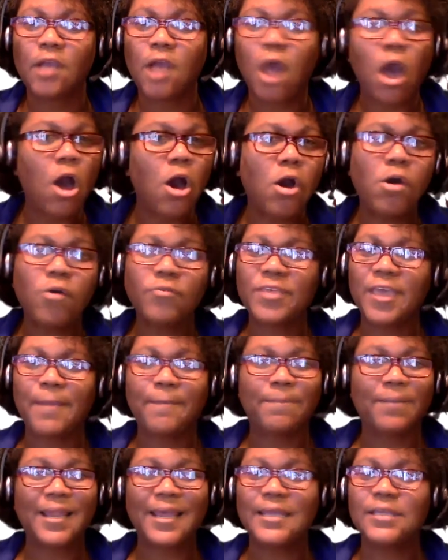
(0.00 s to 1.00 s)
All
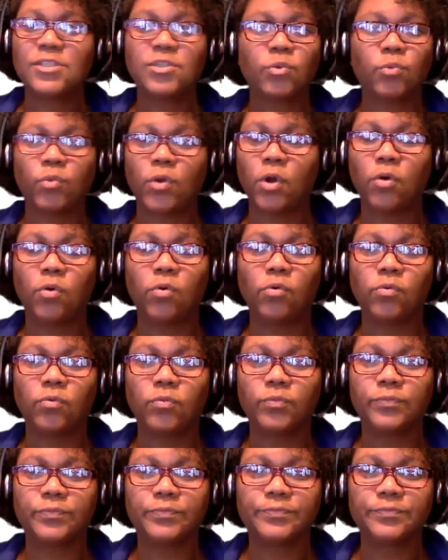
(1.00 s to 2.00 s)
that plays a role.
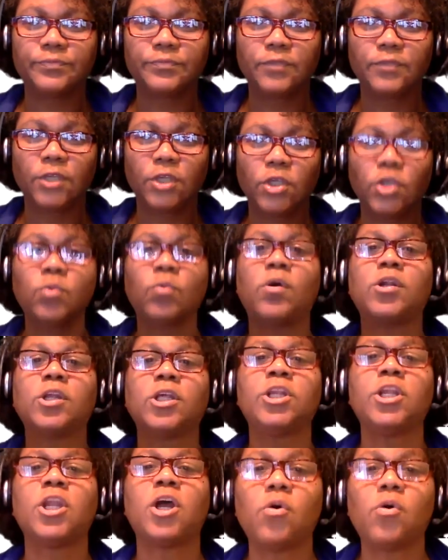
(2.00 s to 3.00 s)
You want
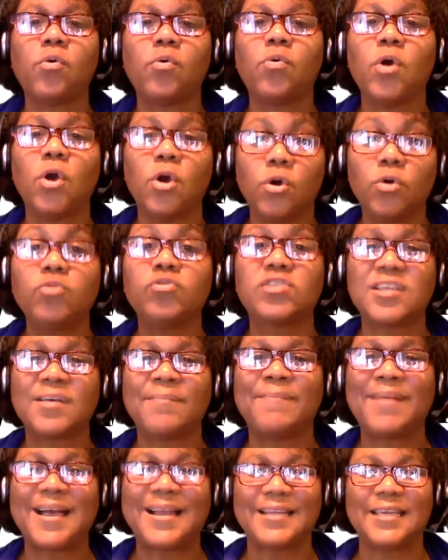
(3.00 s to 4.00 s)
to know who
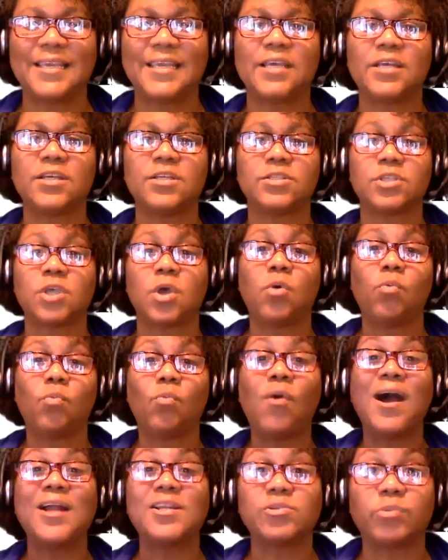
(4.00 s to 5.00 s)
somebody is?
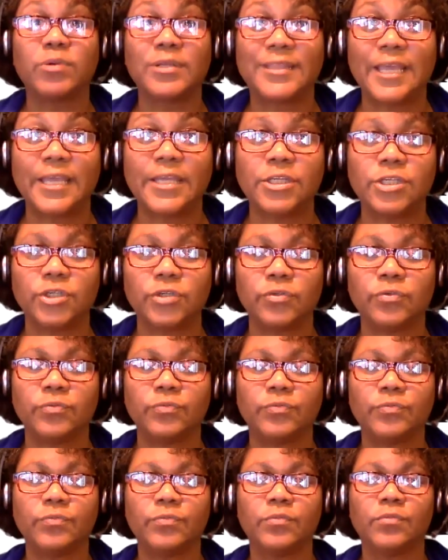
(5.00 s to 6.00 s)
Watch what they do.
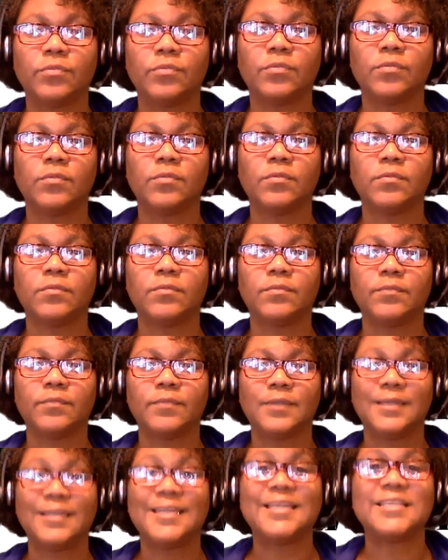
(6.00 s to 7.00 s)

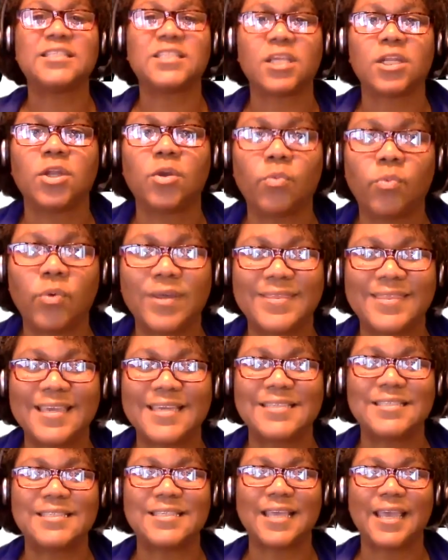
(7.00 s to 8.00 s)
Listen to what
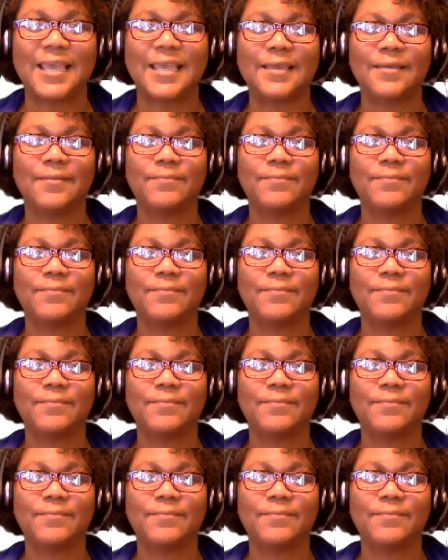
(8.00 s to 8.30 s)
they say.